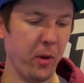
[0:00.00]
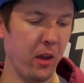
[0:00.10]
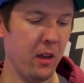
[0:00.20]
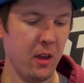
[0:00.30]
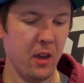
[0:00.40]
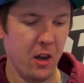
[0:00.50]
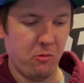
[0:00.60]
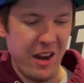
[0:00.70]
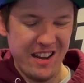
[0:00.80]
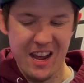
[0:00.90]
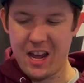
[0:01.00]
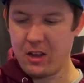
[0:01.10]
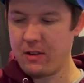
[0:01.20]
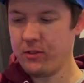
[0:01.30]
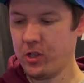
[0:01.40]
but right now,
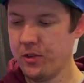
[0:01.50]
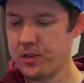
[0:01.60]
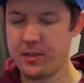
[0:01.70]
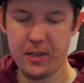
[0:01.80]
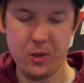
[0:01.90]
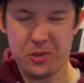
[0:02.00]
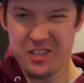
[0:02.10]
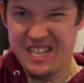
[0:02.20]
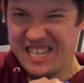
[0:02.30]
even though this is loose,